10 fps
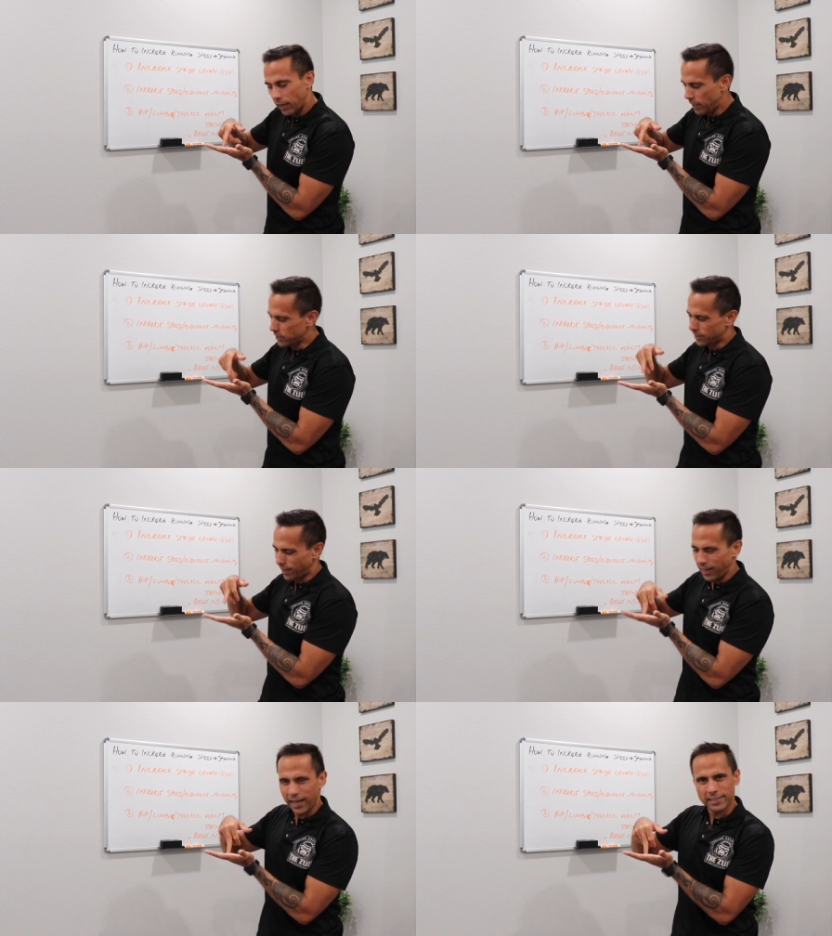it is
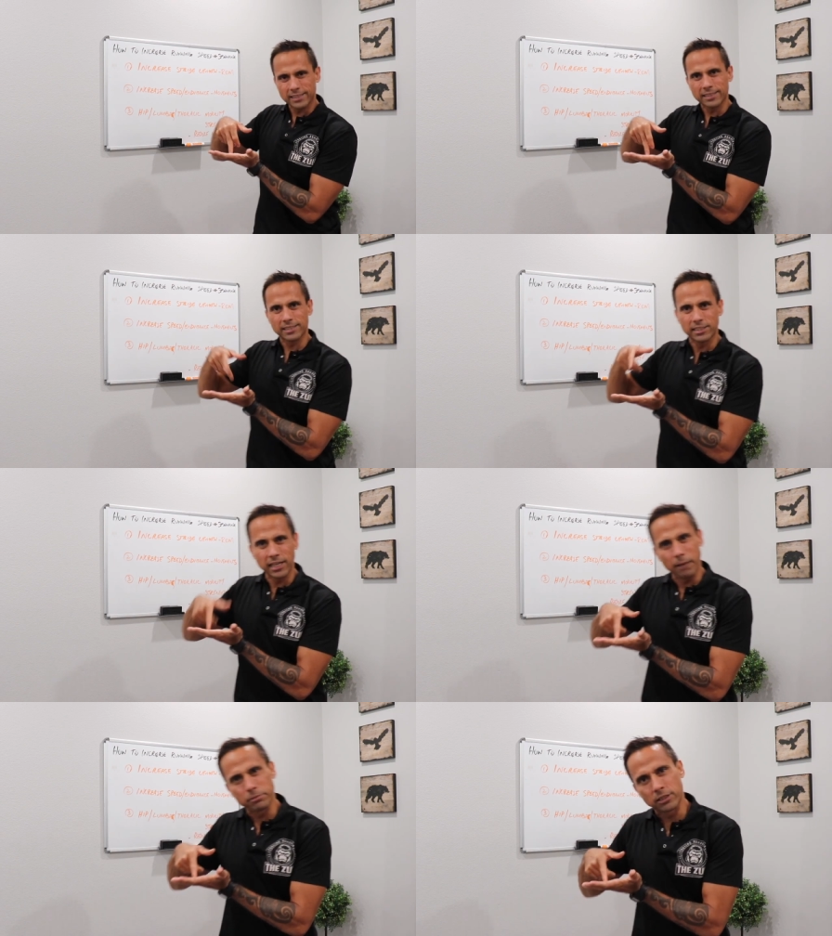less
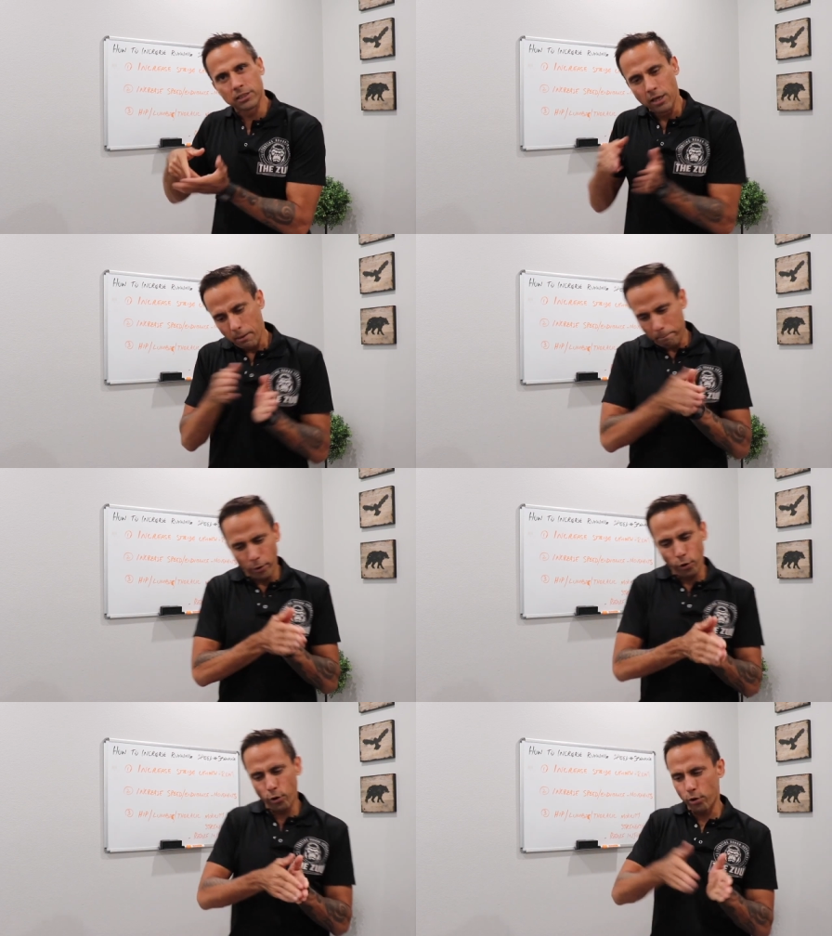steps
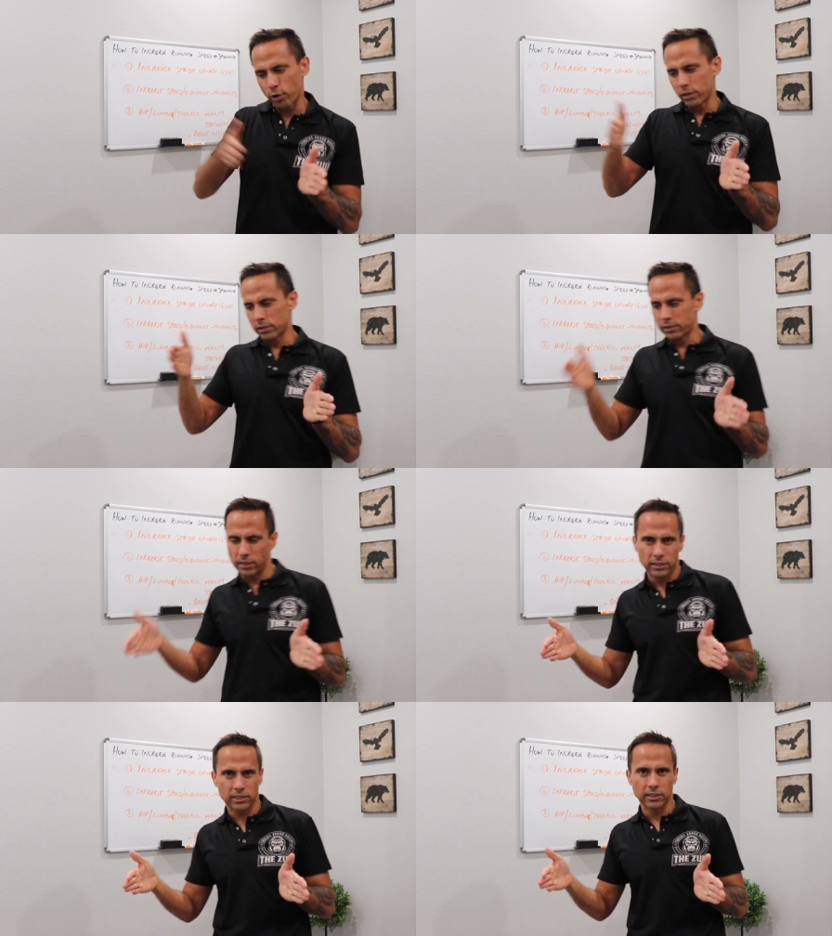per
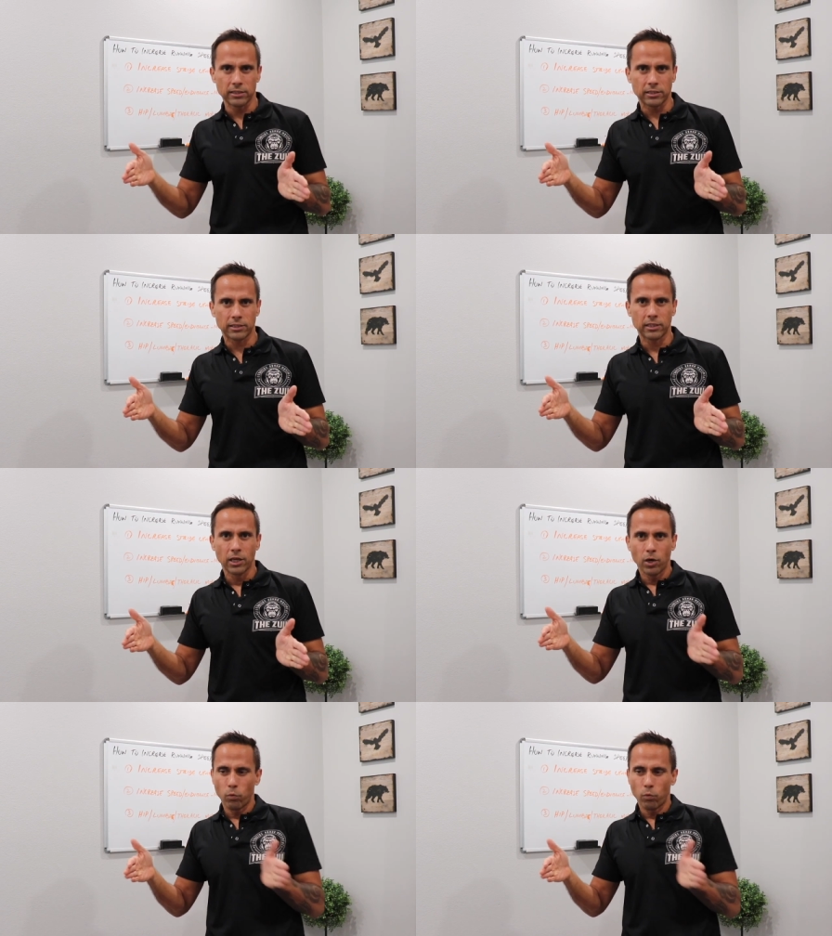distance,